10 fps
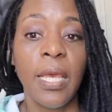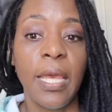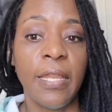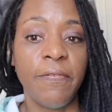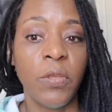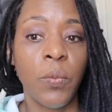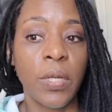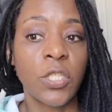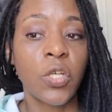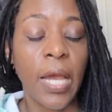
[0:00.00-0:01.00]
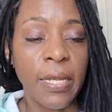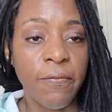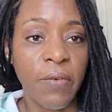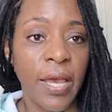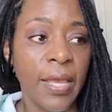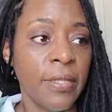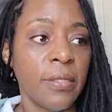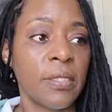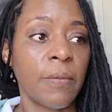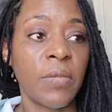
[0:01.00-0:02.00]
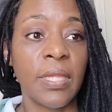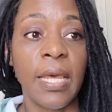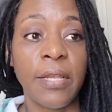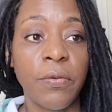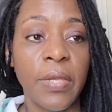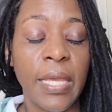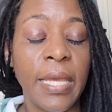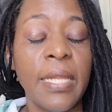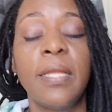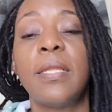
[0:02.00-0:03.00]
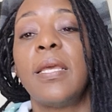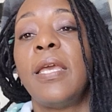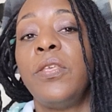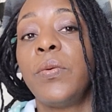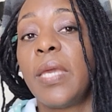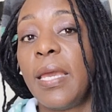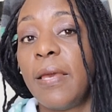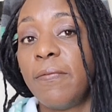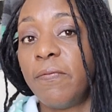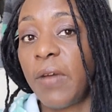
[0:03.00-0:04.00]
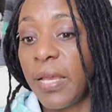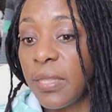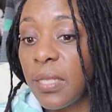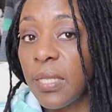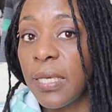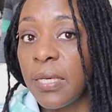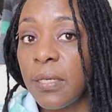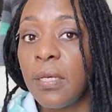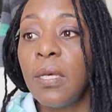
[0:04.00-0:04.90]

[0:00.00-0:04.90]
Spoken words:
and if you want to try to find something that I created and you can't find the link,